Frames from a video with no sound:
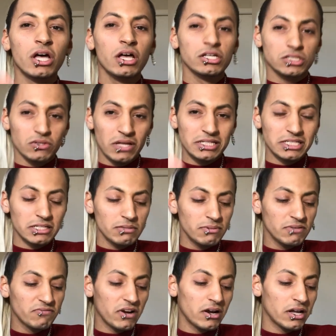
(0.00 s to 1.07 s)
So that's gonna be
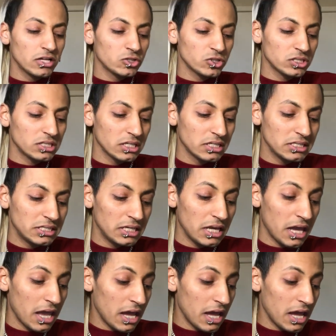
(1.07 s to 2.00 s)
very interesting to see.